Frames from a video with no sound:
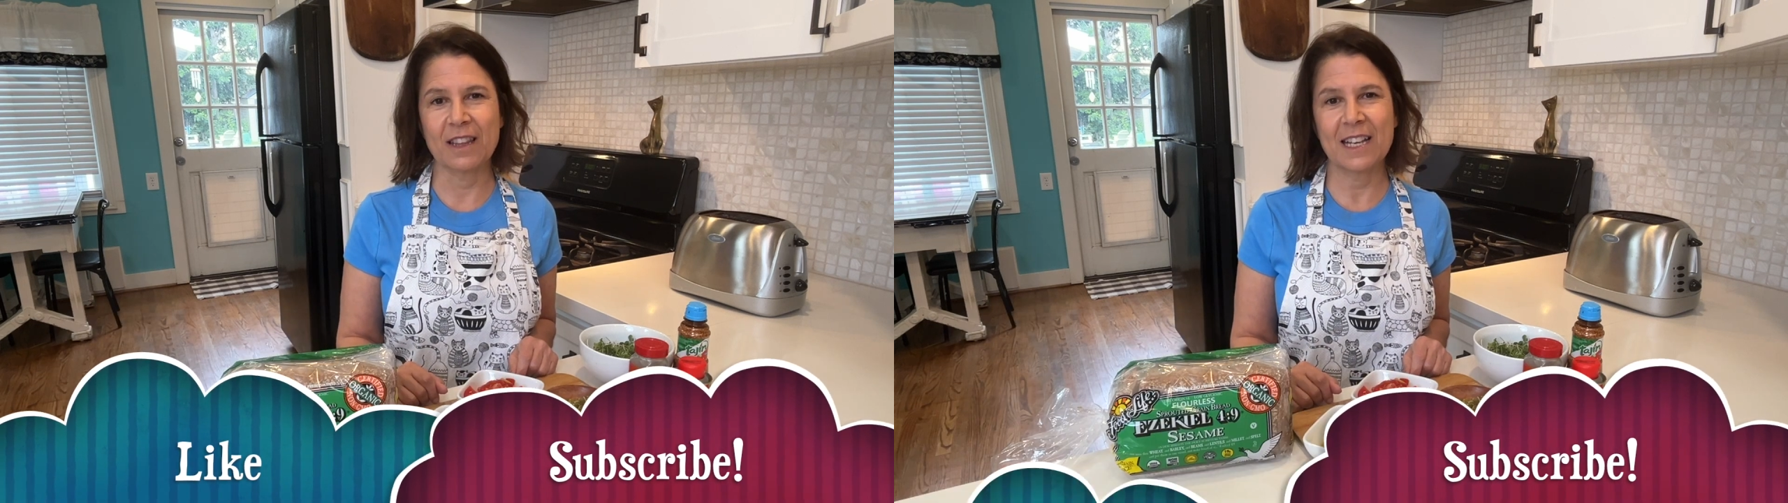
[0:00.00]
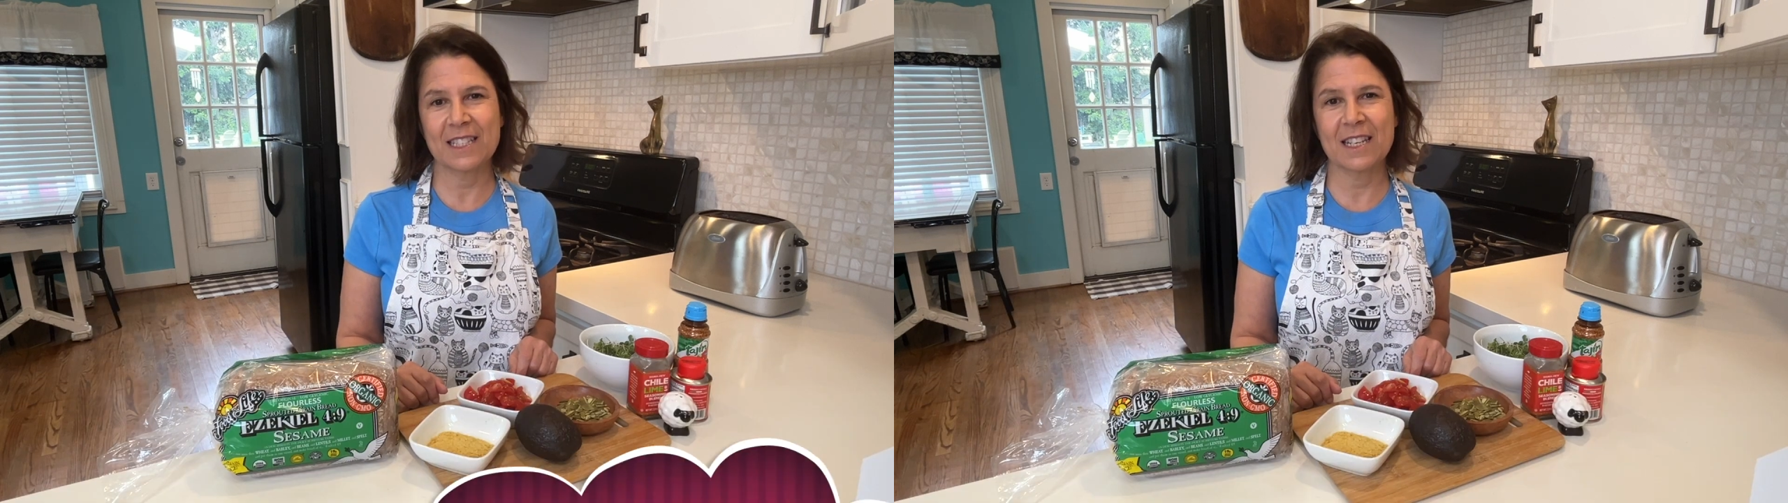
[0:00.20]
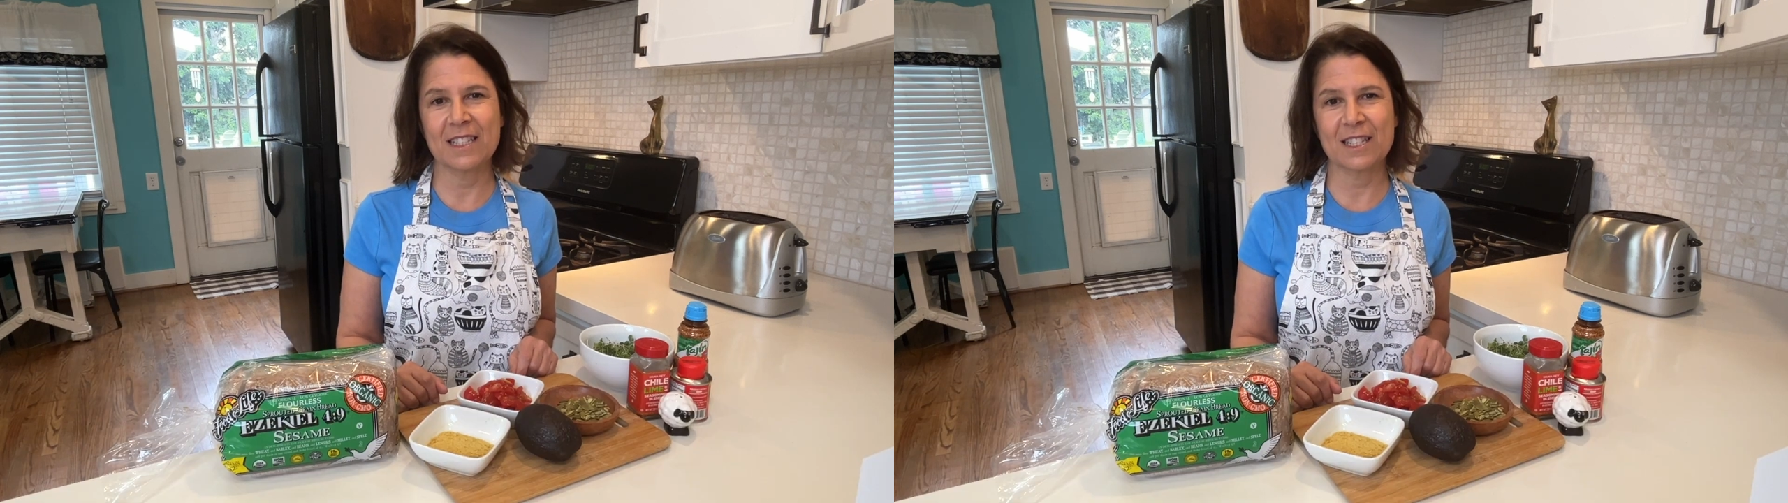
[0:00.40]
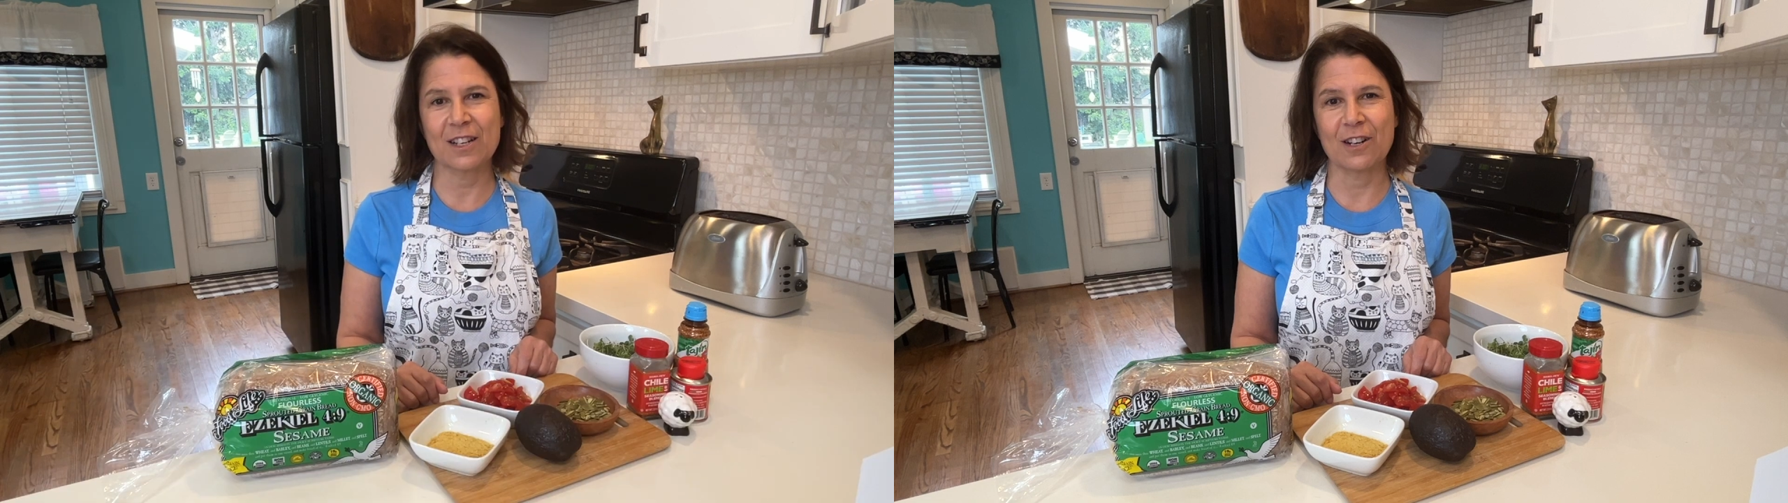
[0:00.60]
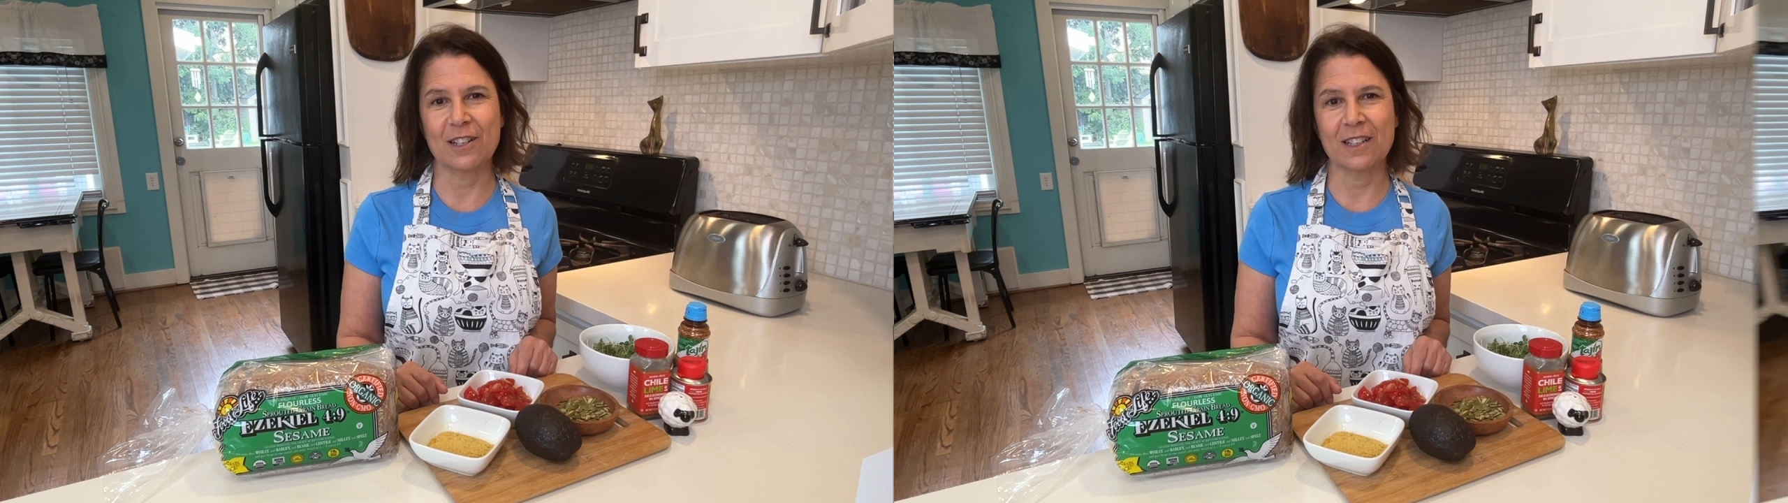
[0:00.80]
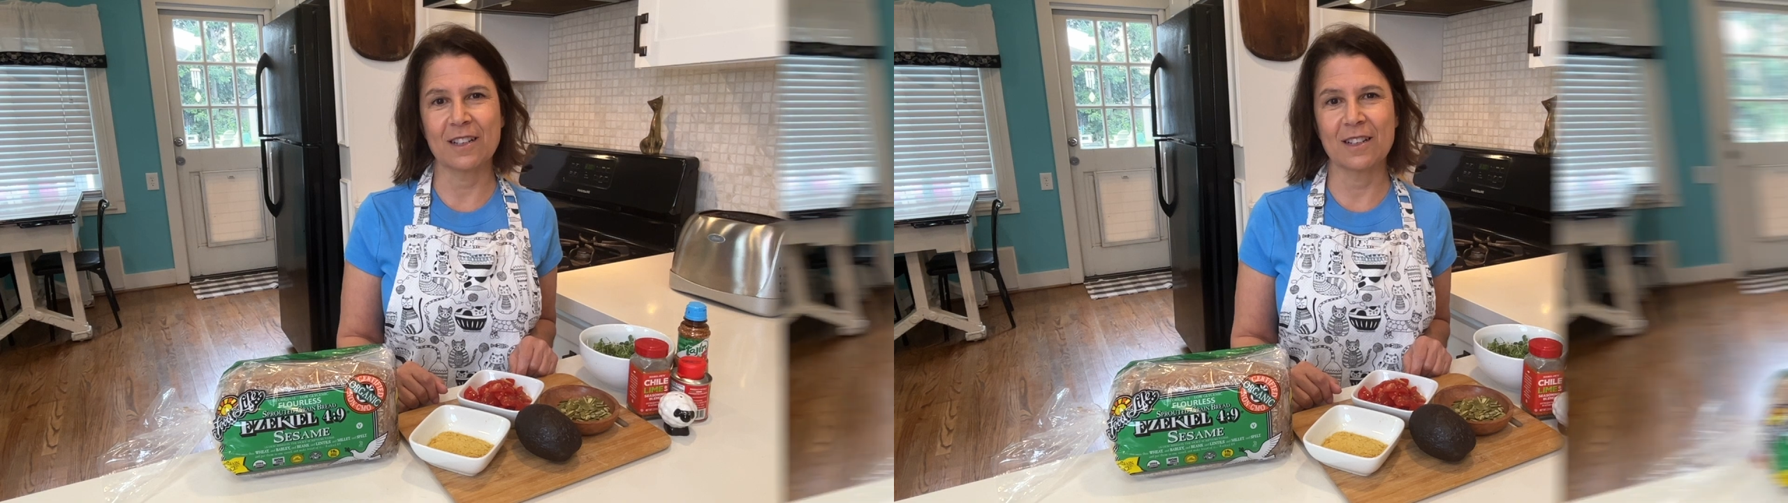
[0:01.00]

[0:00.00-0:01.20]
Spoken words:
Let's get started.